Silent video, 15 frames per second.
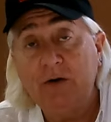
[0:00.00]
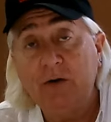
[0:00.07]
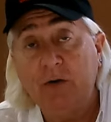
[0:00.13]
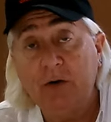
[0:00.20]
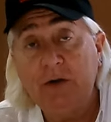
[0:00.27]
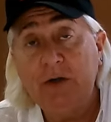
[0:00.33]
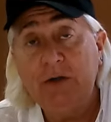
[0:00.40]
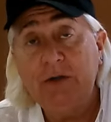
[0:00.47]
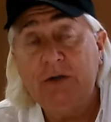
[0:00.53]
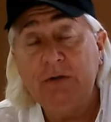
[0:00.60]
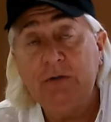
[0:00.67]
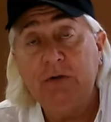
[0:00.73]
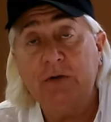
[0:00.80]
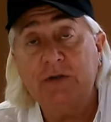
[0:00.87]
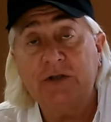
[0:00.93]
order to
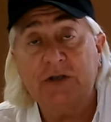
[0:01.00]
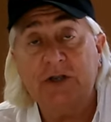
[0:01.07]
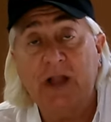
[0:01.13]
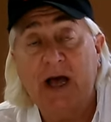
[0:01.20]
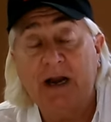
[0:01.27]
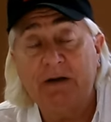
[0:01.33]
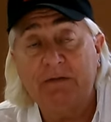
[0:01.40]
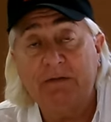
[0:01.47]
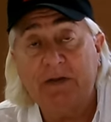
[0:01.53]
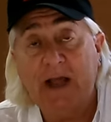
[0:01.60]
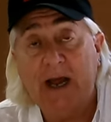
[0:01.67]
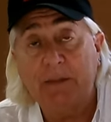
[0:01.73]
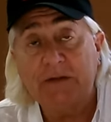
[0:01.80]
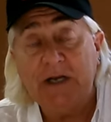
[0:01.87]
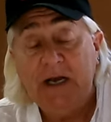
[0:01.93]
do those slotted
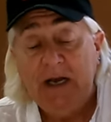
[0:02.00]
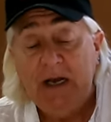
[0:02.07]
flaps,